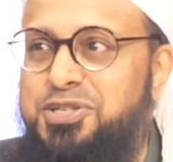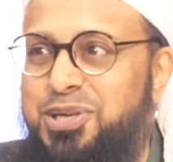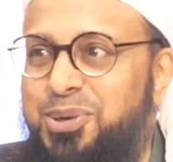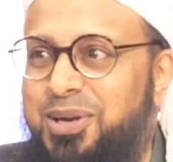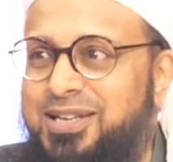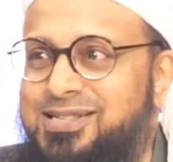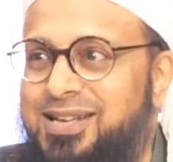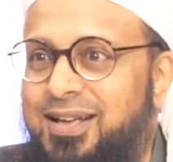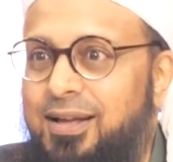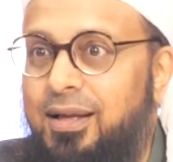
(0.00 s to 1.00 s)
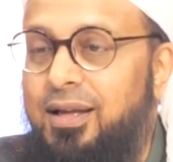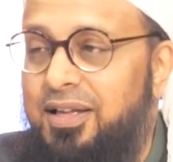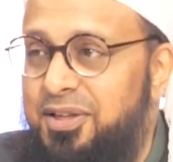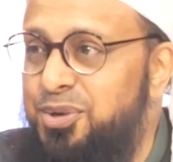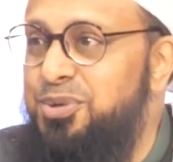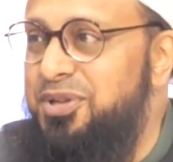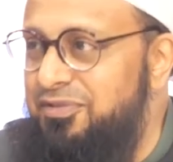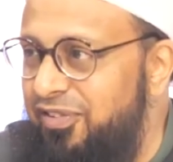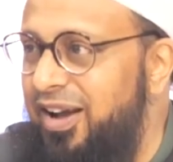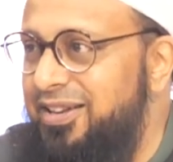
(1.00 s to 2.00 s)
to you is, you
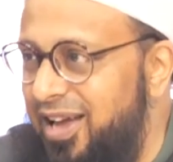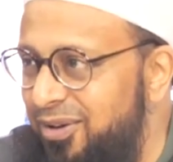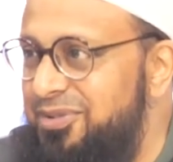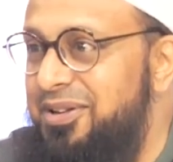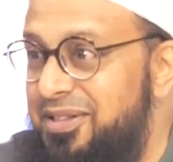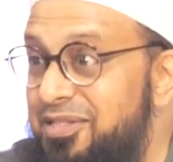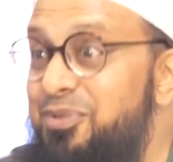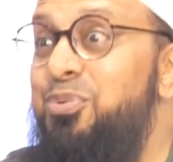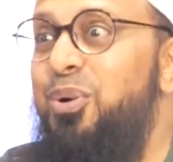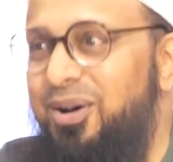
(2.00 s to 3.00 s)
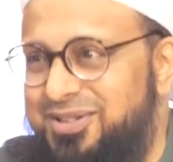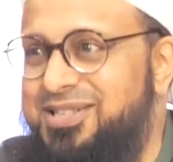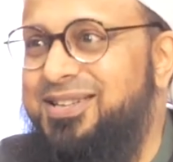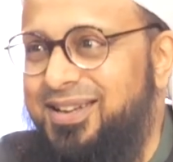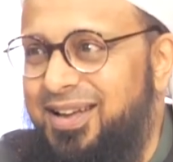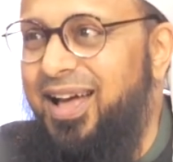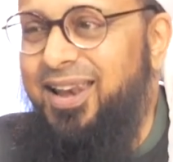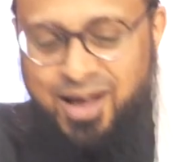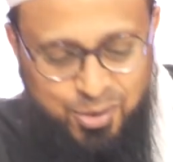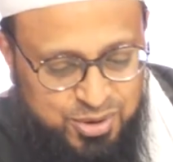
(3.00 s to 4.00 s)
should find out what
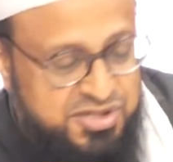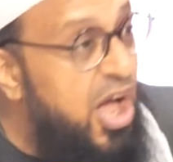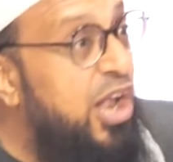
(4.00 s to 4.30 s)
Allah was